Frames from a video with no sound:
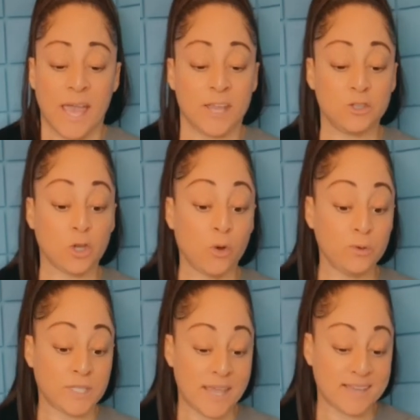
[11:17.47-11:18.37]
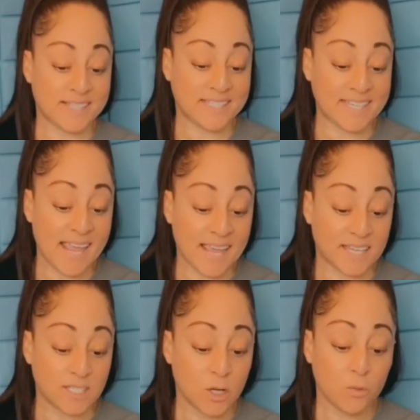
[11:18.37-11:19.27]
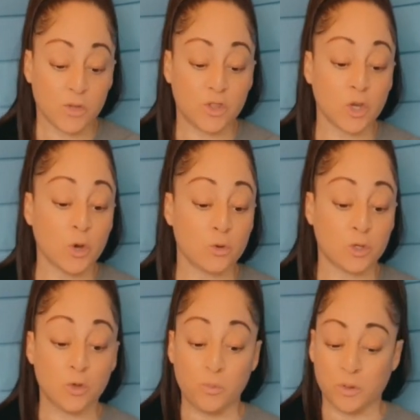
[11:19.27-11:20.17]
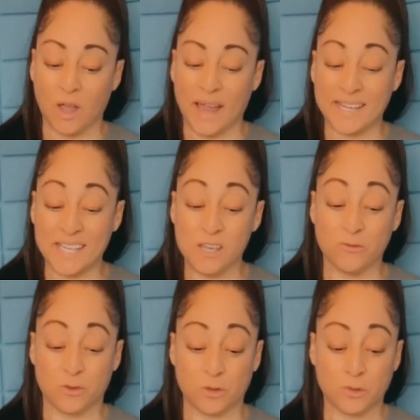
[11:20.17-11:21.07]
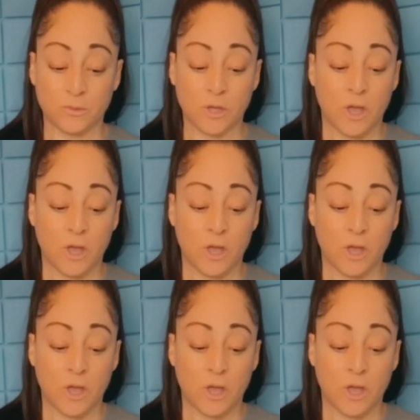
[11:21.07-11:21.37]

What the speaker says: and don't take a stand with those who plot evil,